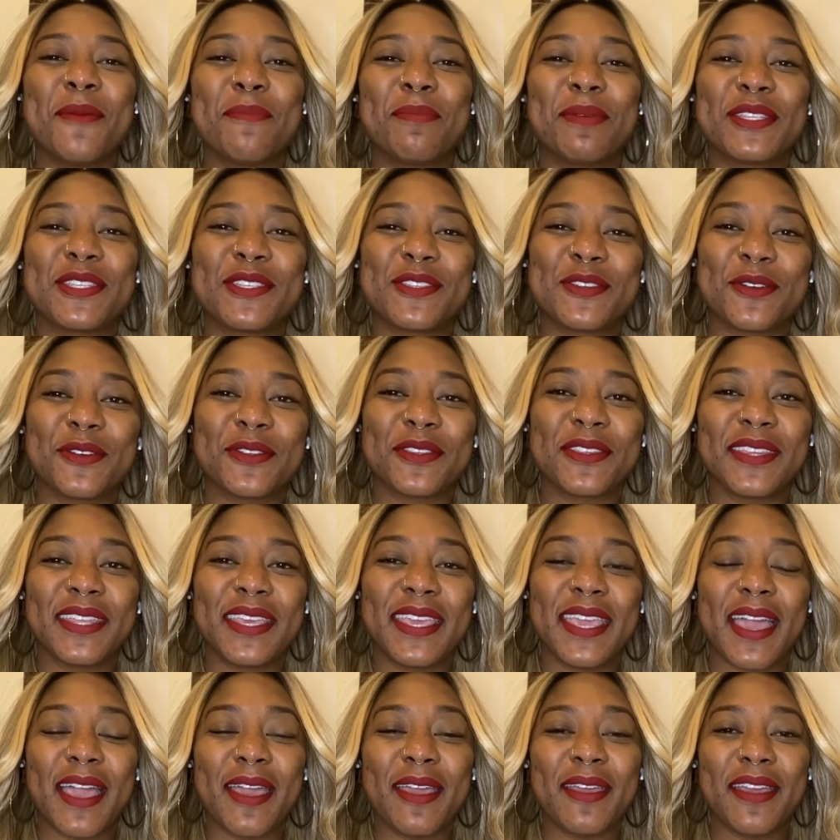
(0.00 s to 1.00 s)
but
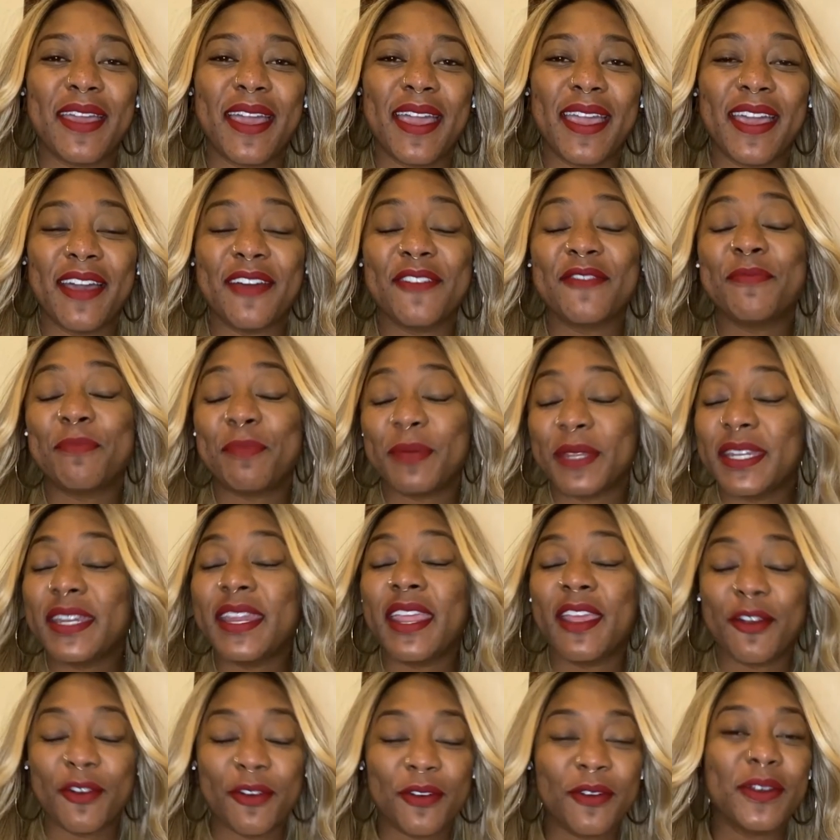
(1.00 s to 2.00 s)
certainly I, I have been
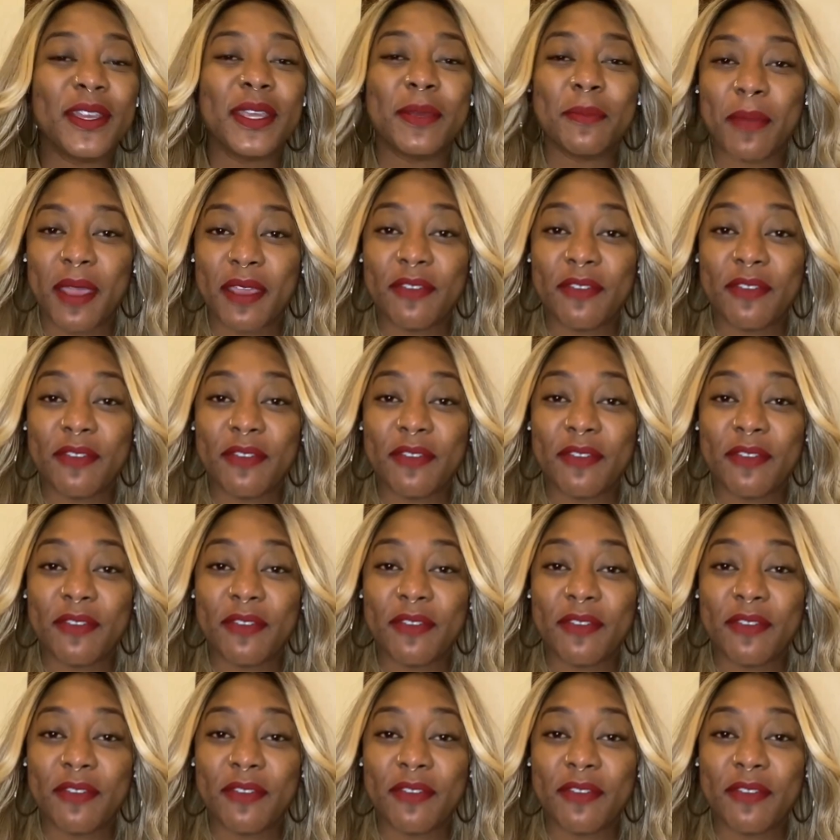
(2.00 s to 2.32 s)
narrowing